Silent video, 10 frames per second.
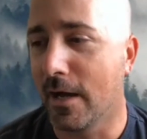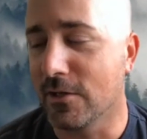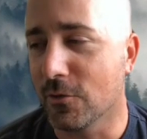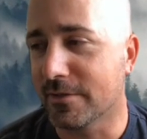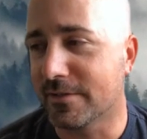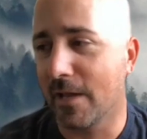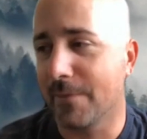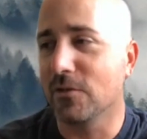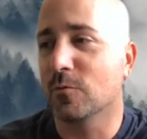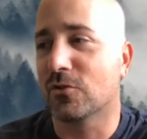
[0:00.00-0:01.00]
You had said
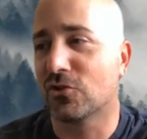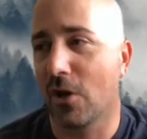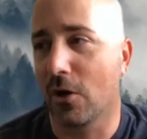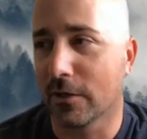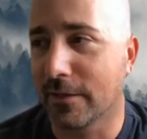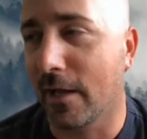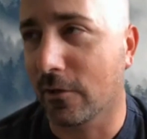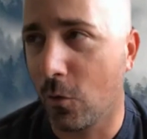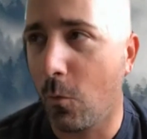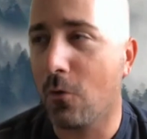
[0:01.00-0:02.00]
that you'd been sharing
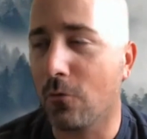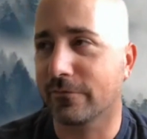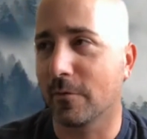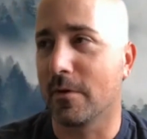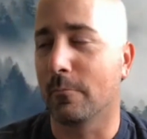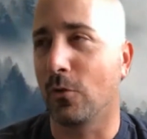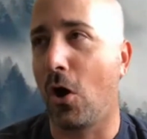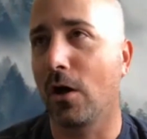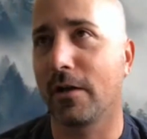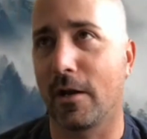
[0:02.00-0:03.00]
that quote from a
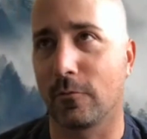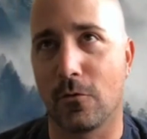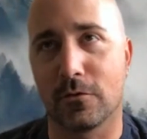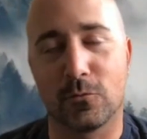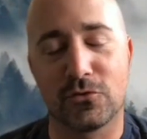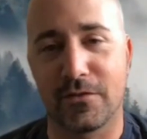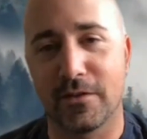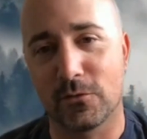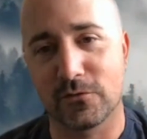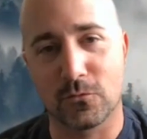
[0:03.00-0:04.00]
blog I wrote, which I
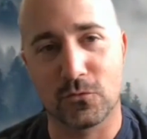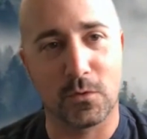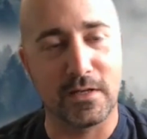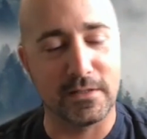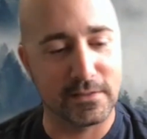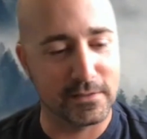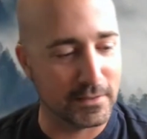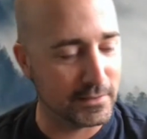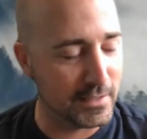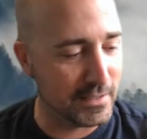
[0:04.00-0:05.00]
think was from
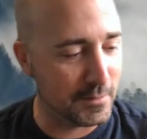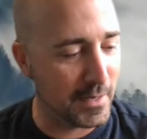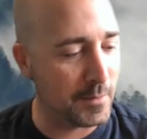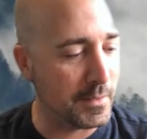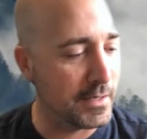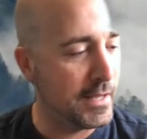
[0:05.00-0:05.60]
2016, maybe.